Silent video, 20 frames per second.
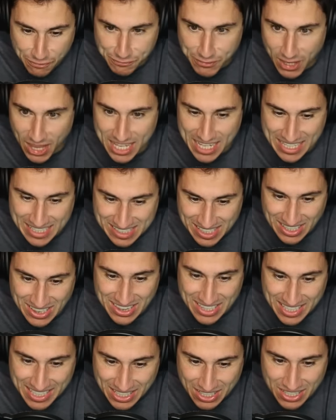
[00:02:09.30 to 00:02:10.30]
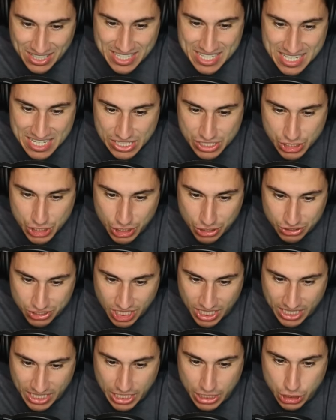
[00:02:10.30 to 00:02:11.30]
of feel like it's a little easier
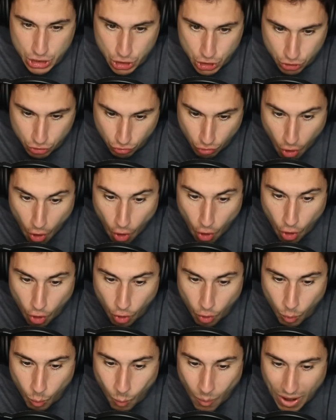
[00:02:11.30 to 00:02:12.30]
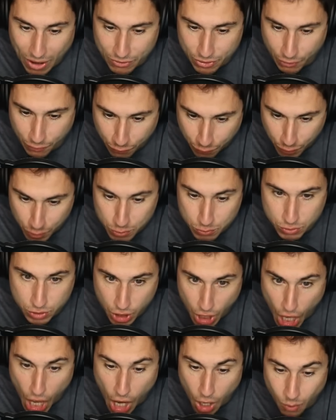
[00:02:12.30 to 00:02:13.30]
to control where the fruit
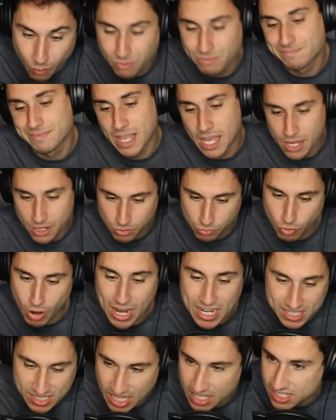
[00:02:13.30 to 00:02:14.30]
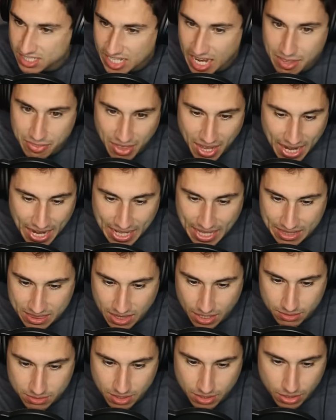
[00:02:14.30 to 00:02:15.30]
go. Right as I say that, I
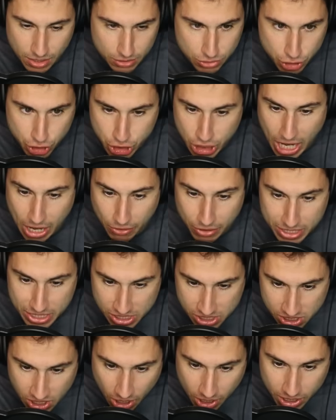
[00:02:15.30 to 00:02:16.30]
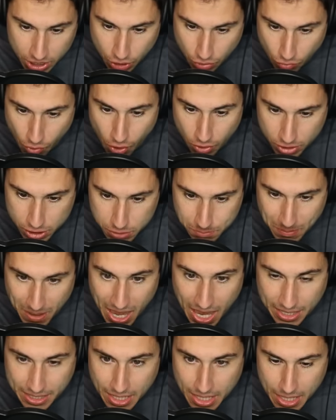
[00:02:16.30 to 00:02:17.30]
get the, the, the cherry stuck in the wrong
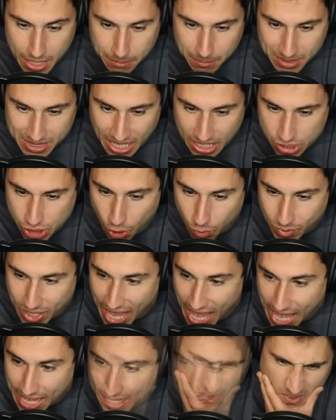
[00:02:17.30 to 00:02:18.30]
spot. But that's okay.